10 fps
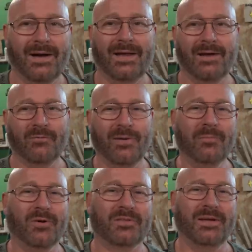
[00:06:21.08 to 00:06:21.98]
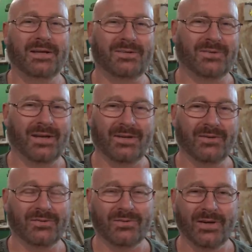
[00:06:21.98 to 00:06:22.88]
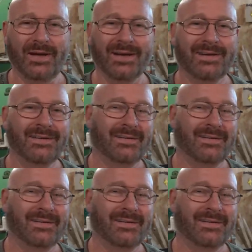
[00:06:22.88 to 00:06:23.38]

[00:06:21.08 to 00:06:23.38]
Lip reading: I have one more thing to tell you today,